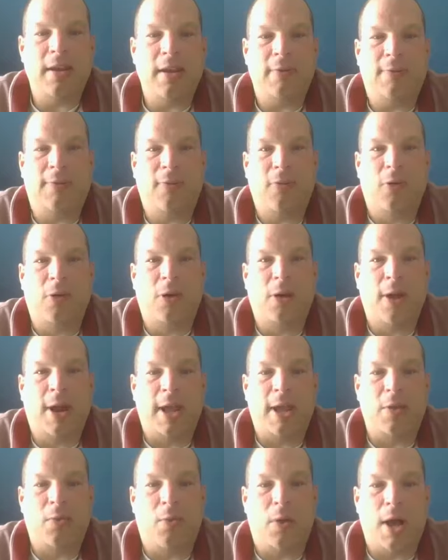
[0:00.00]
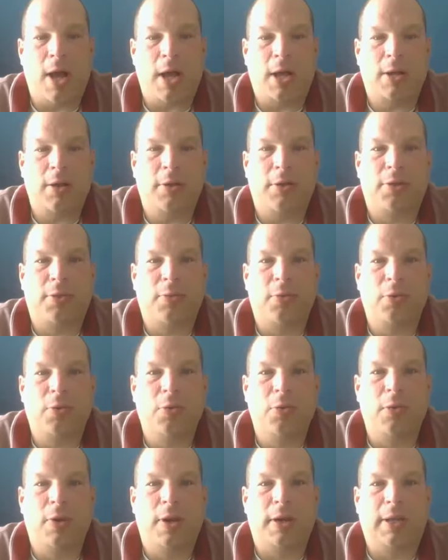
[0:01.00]
For a walk
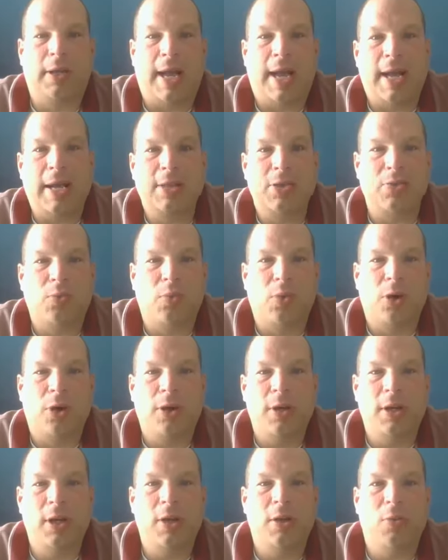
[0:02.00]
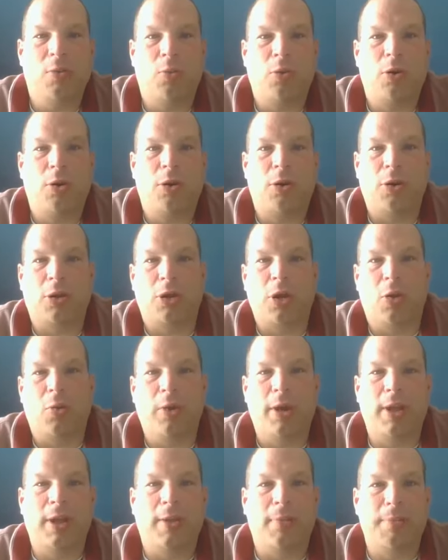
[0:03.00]
through God's Word, we're
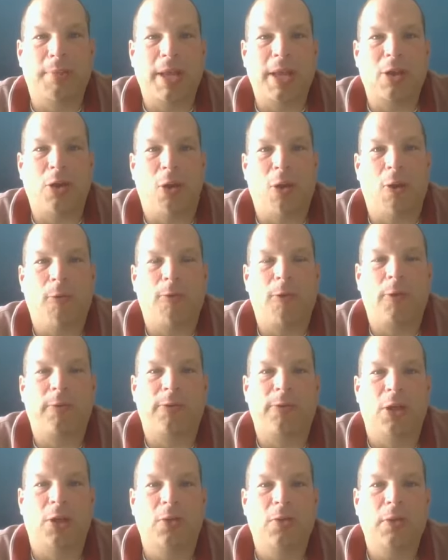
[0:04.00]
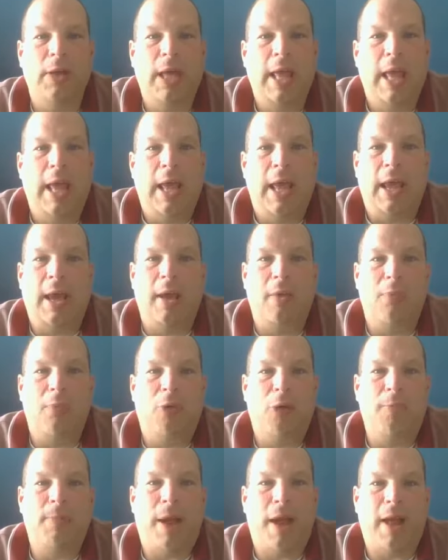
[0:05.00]
going a big overview and
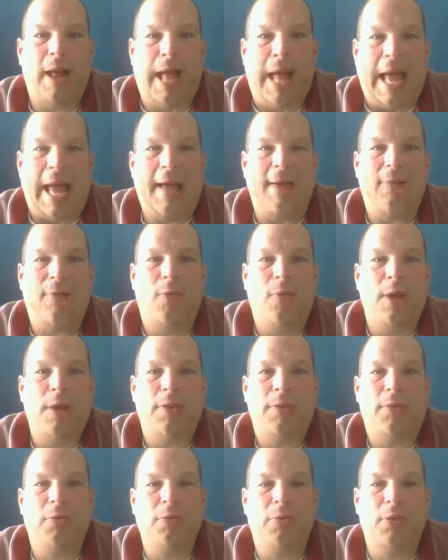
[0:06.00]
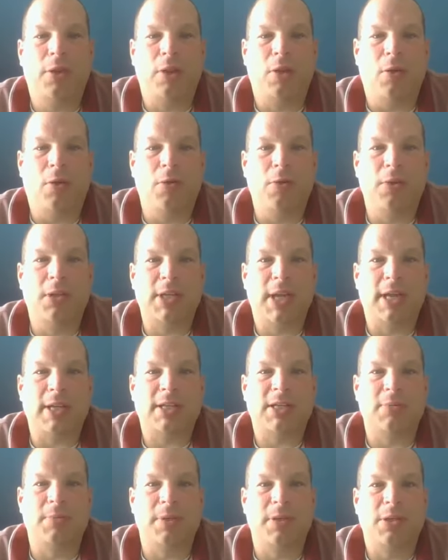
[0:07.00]
we're about halfway through the Old
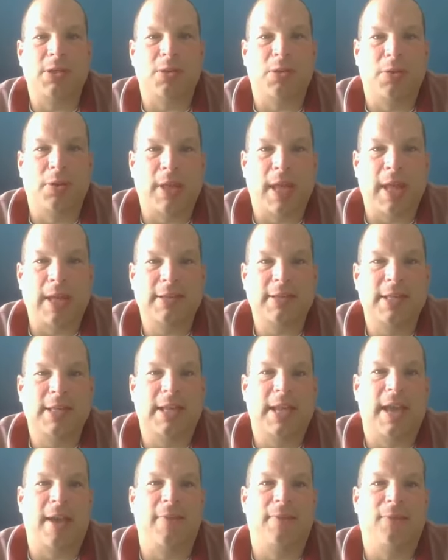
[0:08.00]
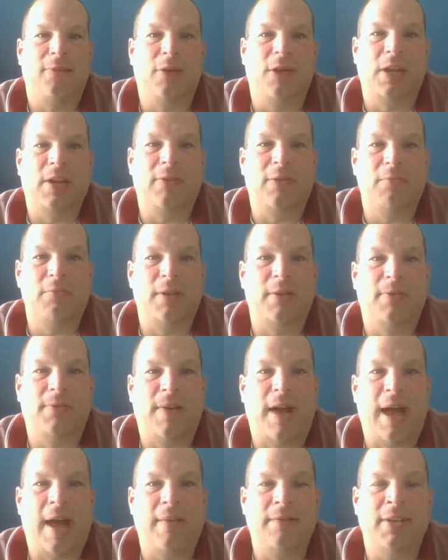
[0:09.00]
Testament. So, thanks again for giving me
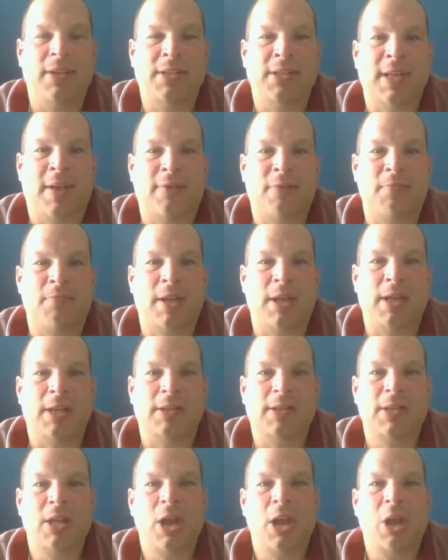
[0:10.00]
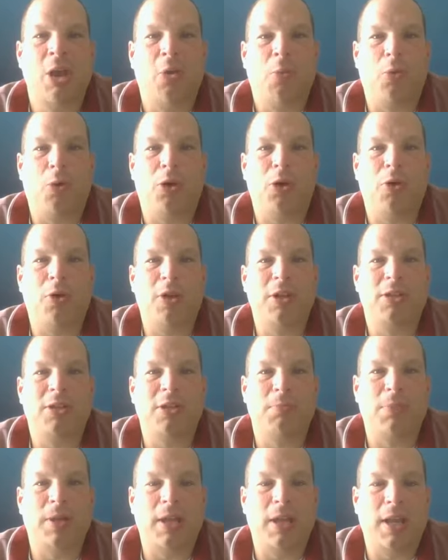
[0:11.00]
5 to 7 minutes. We're going
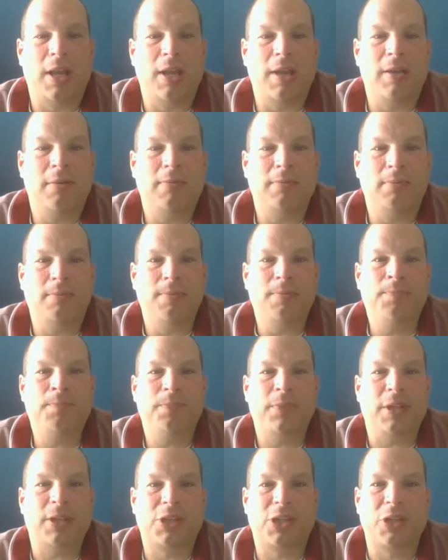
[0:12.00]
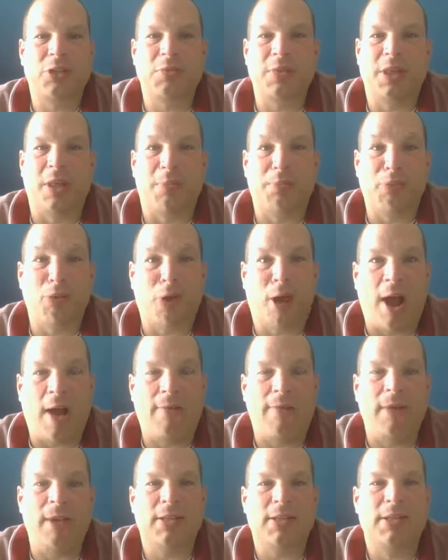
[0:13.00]
to be in, excuse me, the
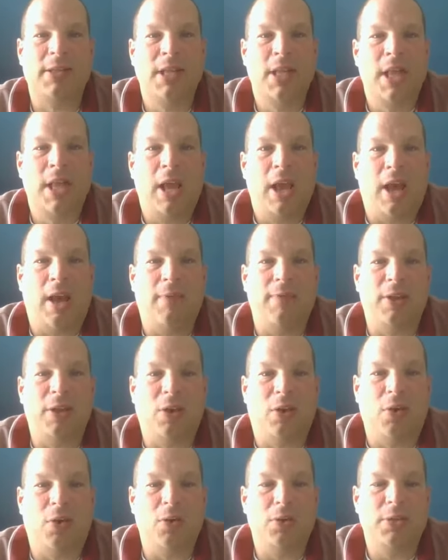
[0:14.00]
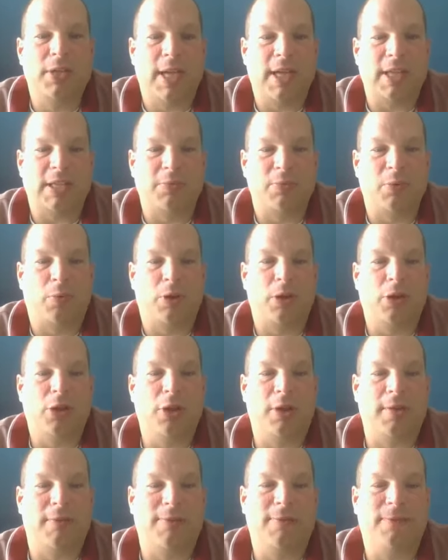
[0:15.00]
prophets of the Old Testament. We're going to
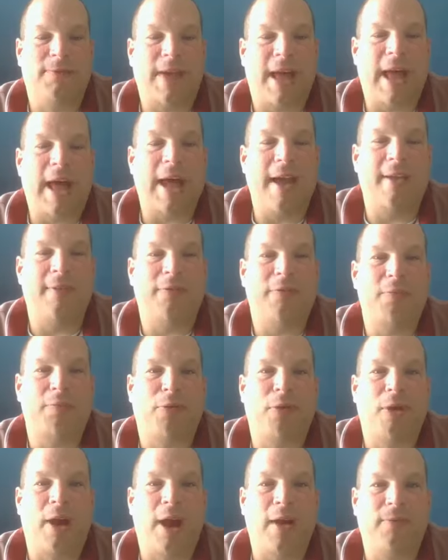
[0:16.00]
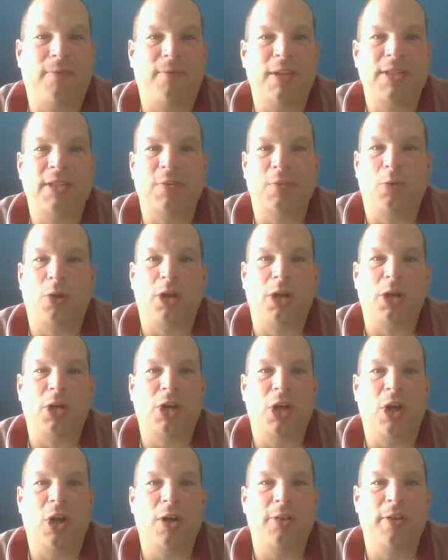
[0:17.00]
look at five prophets and we're going to
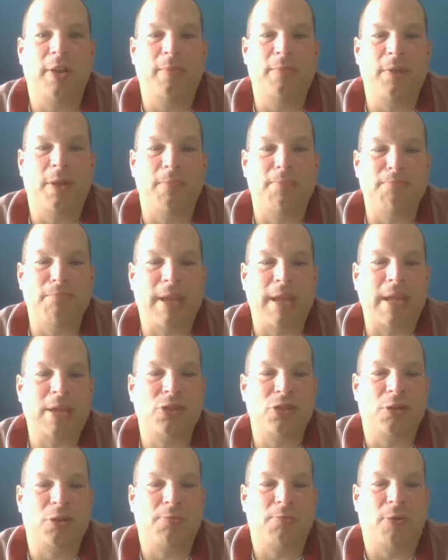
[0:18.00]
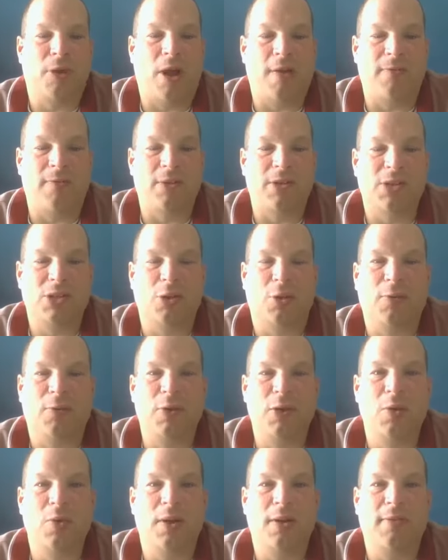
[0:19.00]
call them the major prophets. So, if
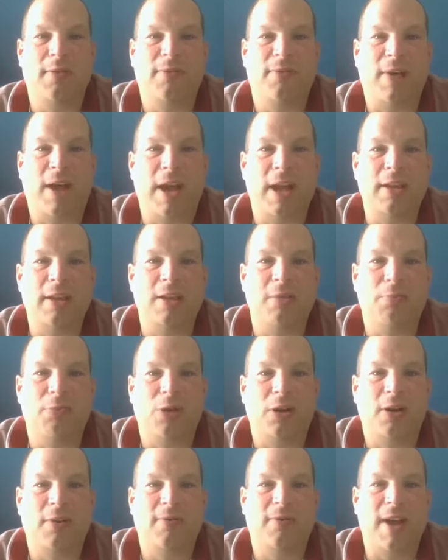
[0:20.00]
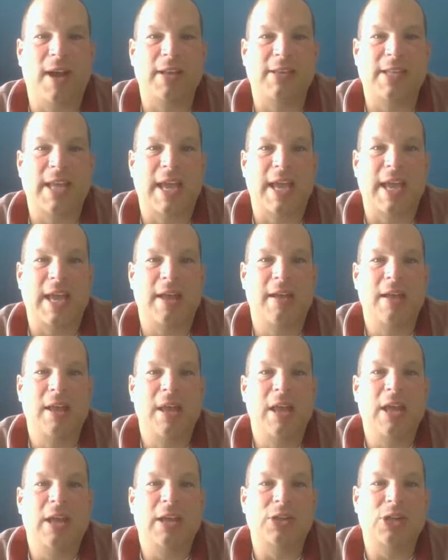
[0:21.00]
you want to find the book of Isaiah,
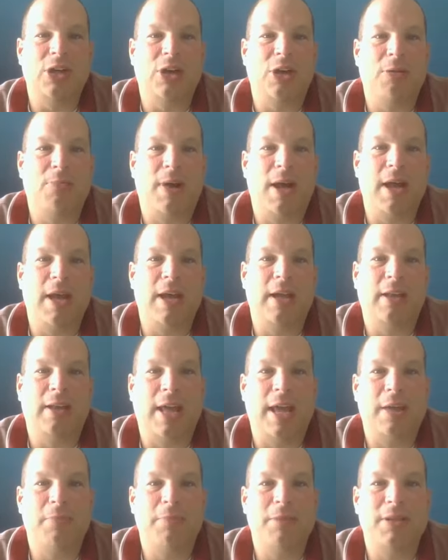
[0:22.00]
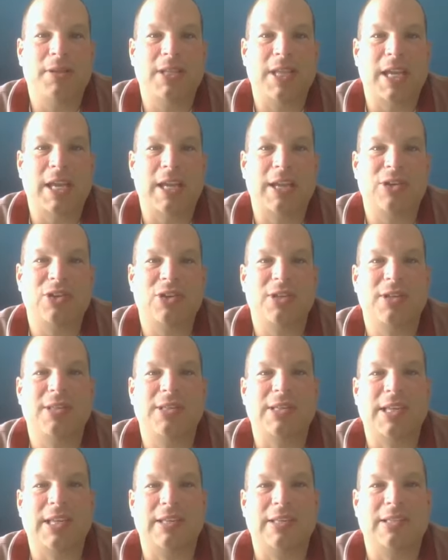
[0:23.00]
Jeremiah,
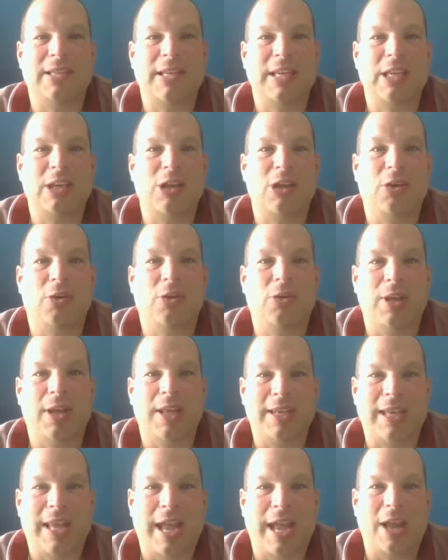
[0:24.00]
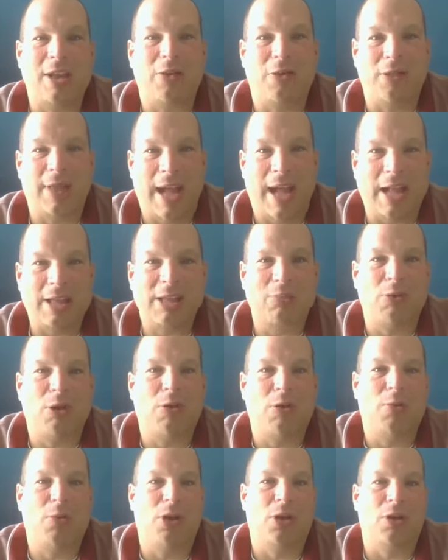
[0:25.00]
Lamentations, Ezekiel, and Daniel, that's
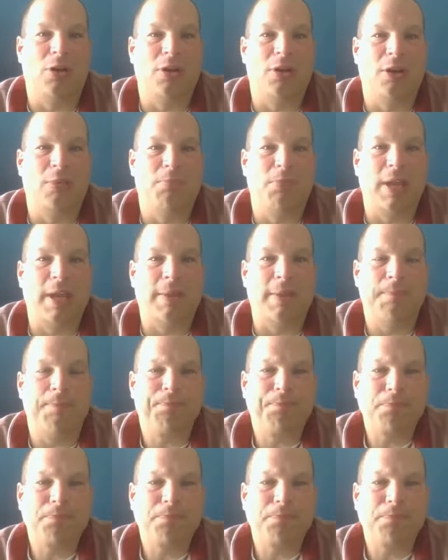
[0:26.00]
where we're going to be.